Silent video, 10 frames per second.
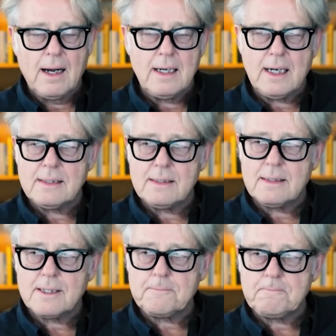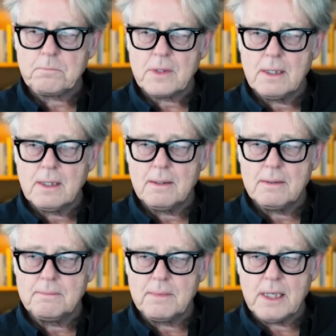And um, uh,
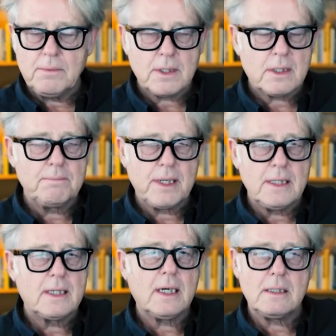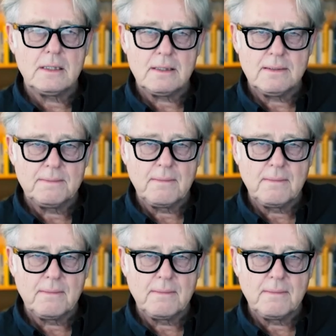many were complete duds.